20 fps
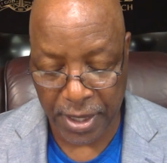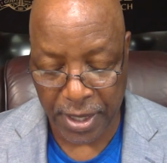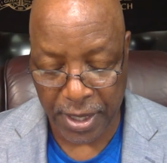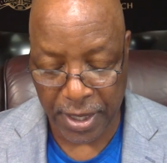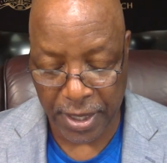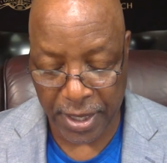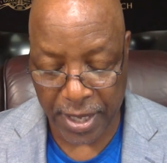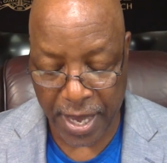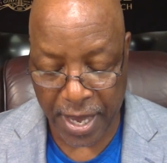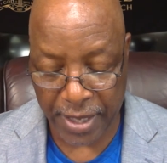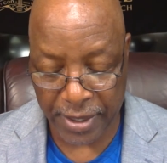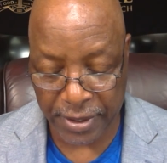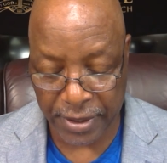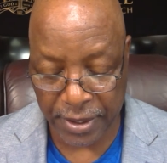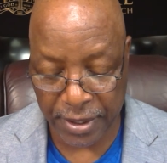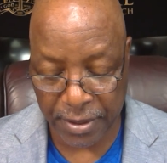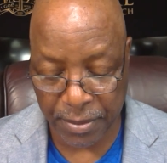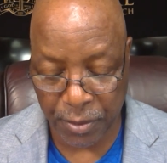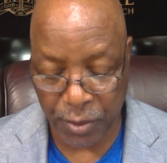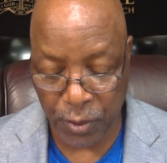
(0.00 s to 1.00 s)
And he asked
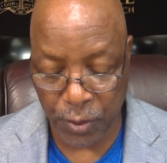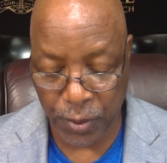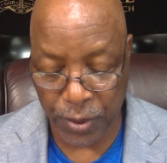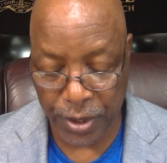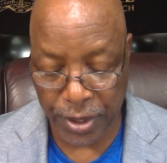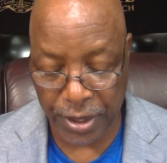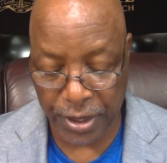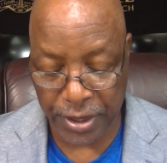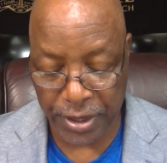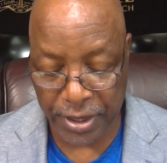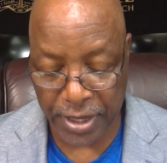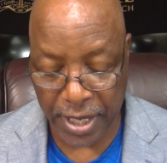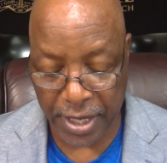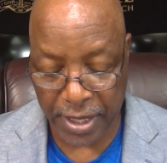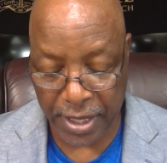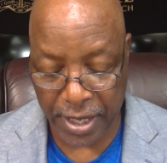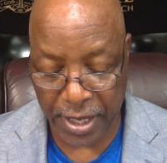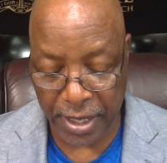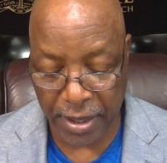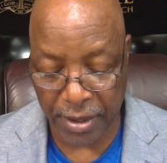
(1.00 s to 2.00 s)
him, "What is thy
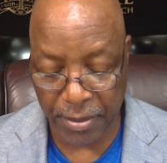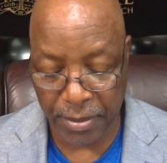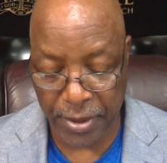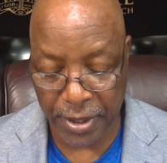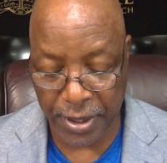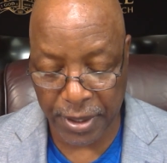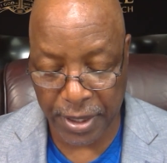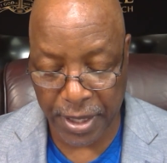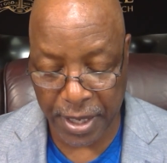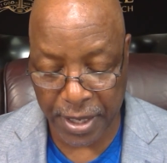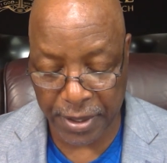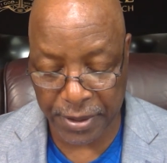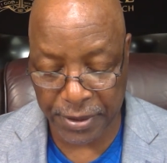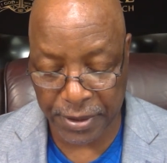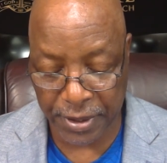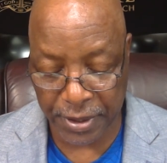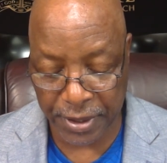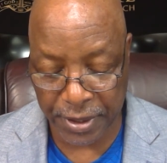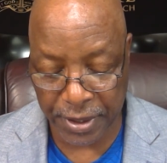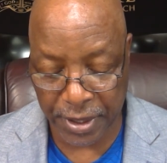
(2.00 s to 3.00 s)
name?" And he
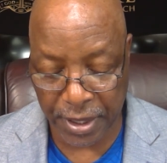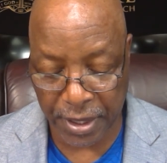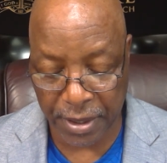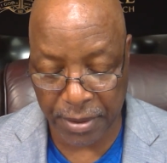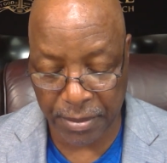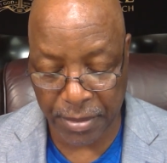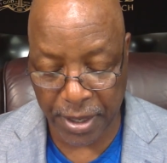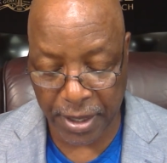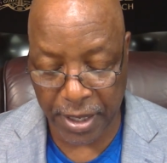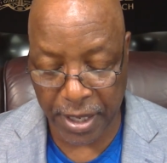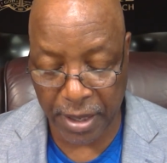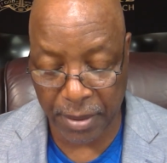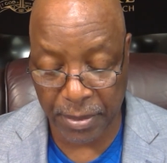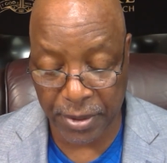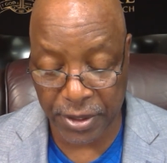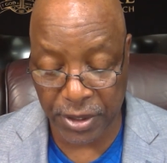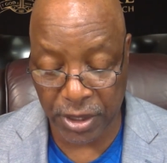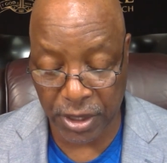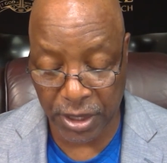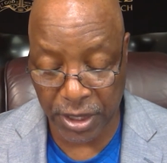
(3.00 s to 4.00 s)
answered, saying, "My name
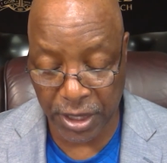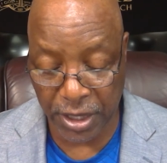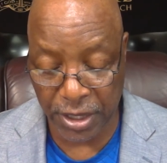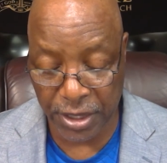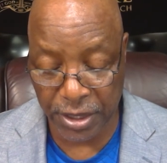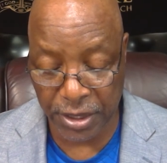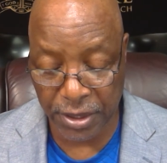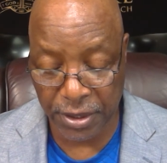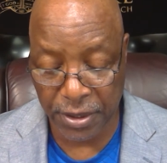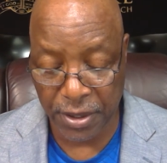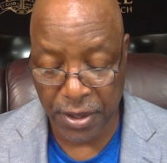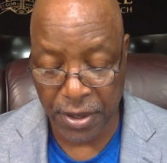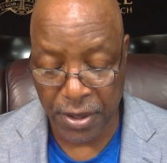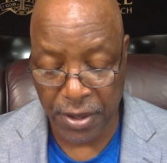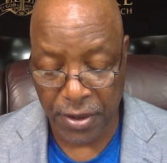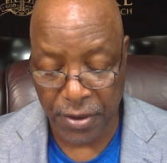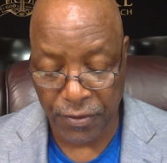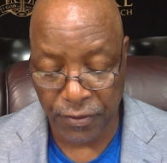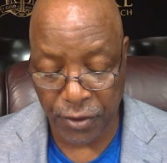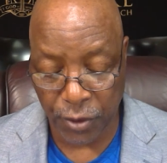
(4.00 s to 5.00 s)
is Legion,
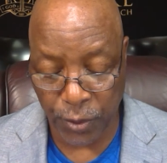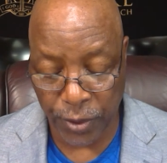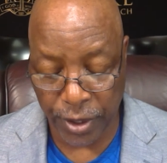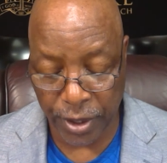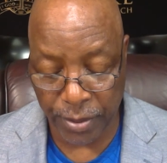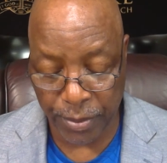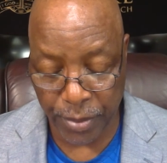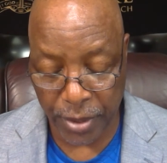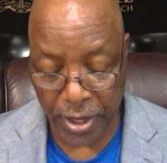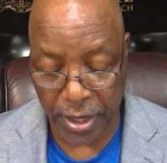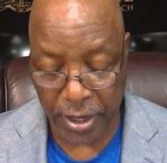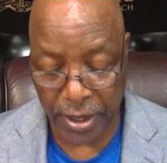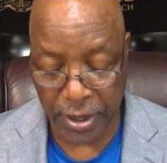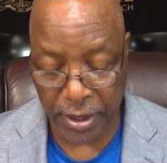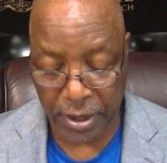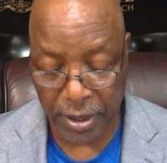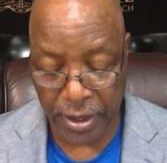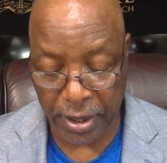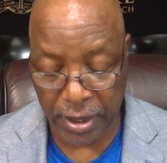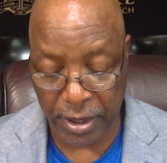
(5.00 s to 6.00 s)
for we are
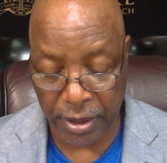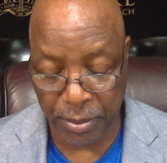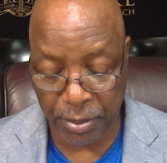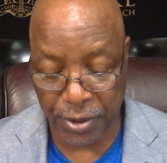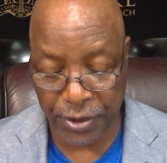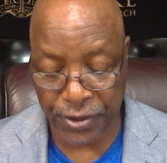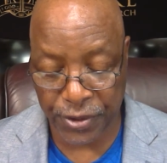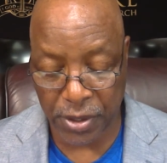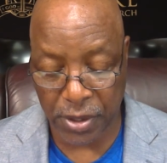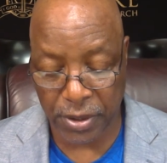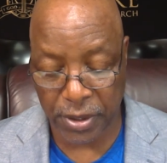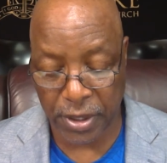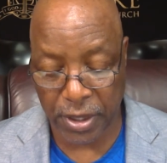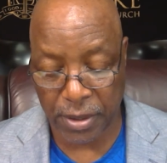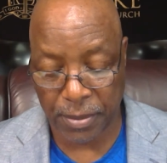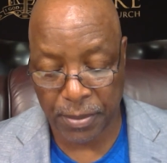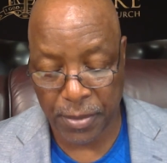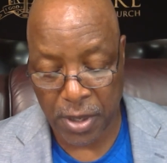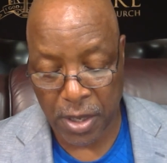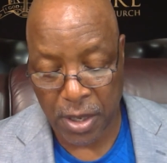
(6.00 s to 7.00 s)
many." And he besought
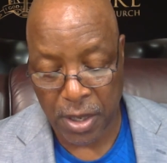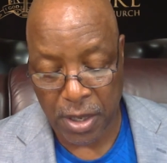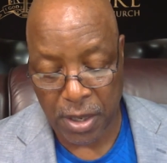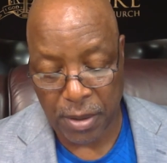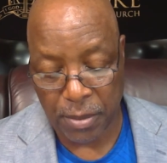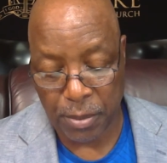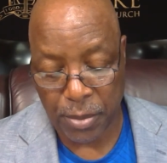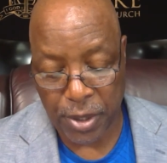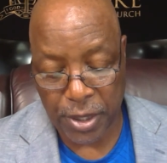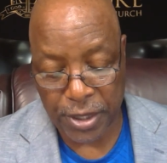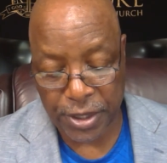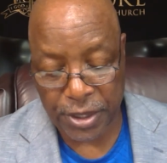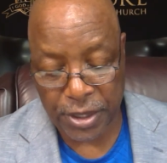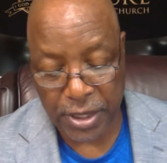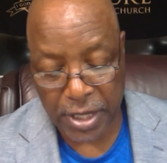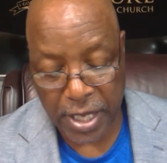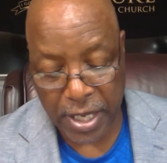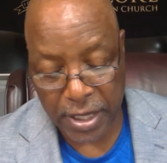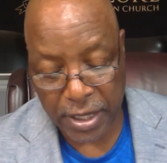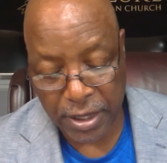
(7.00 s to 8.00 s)
him much
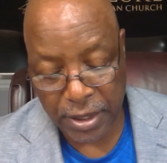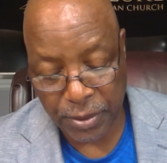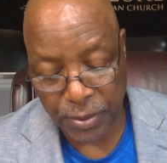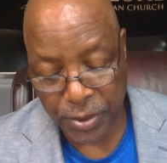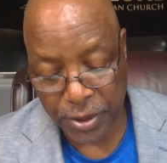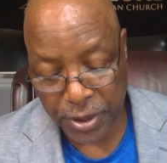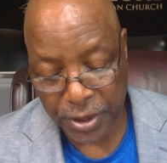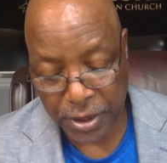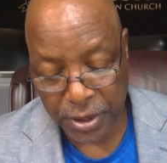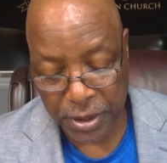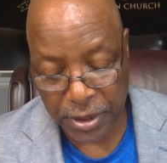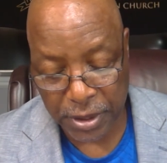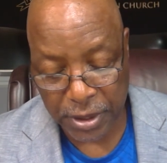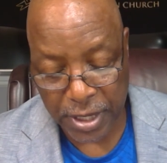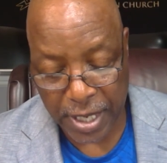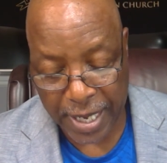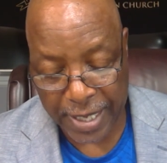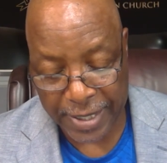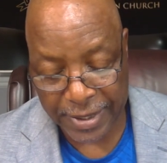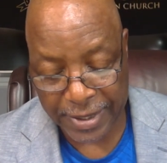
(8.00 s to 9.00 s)
that he would
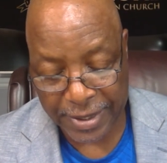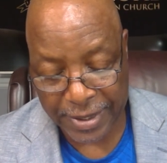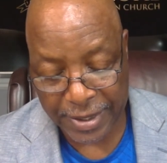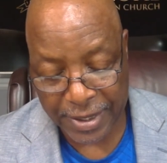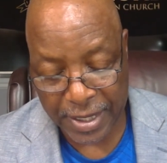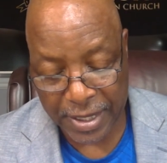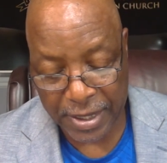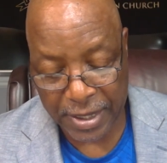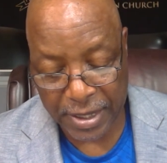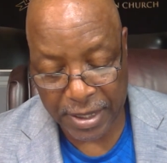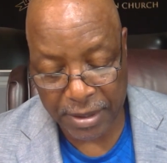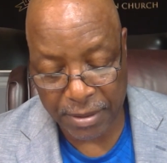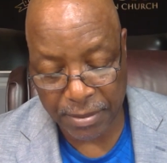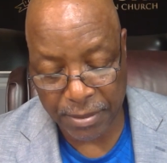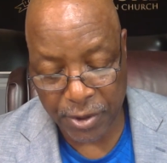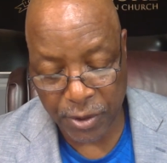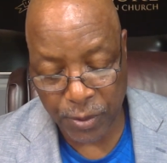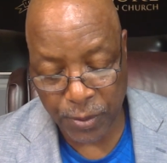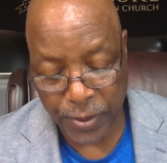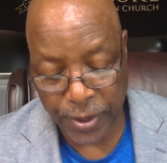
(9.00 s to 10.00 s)
not send them
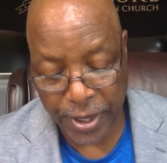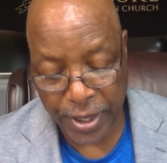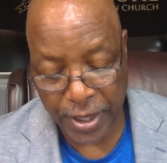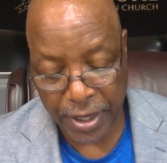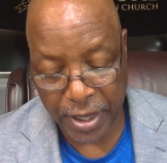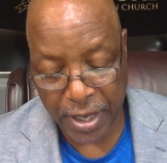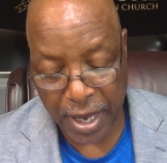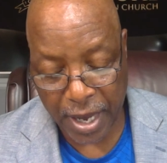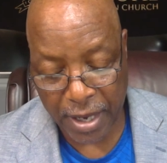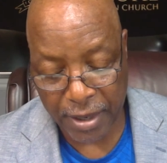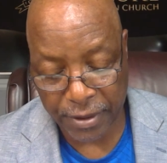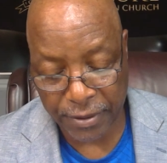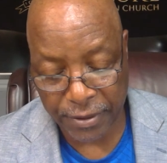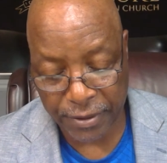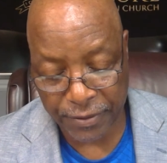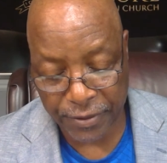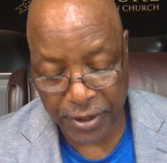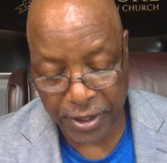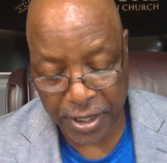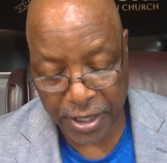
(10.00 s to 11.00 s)
away out
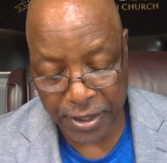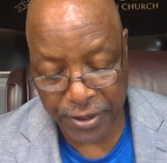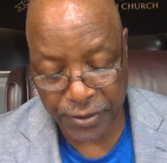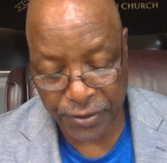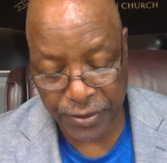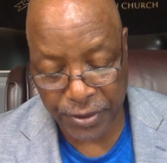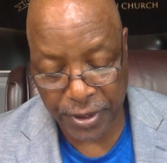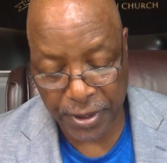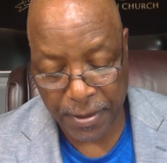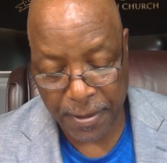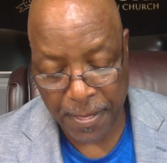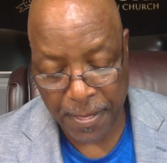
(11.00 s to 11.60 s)
of the country.